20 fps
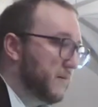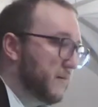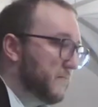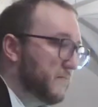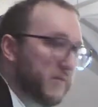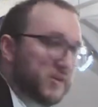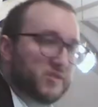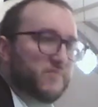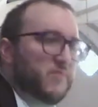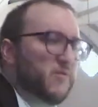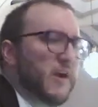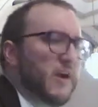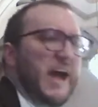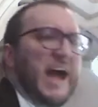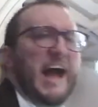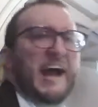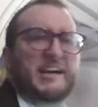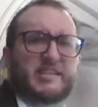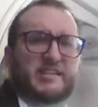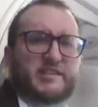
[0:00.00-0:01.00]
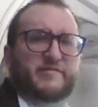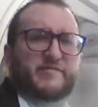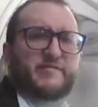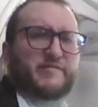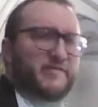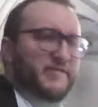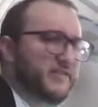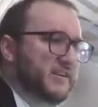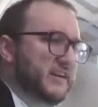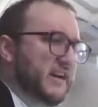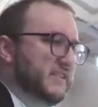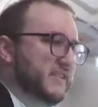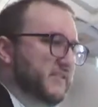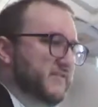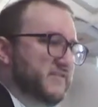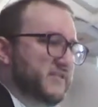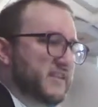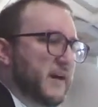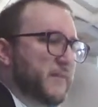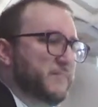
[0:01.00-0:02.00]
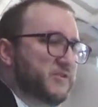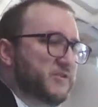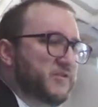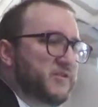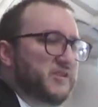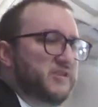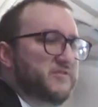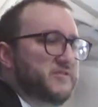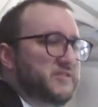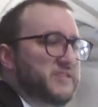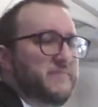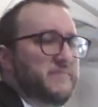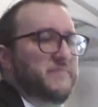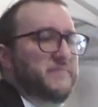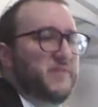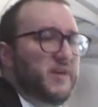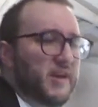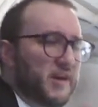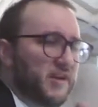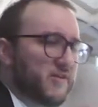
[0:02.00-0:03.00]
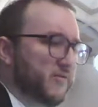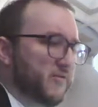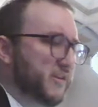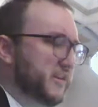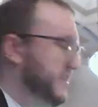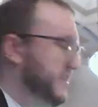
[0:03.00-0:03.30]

much more active kinds of stops. You can use them really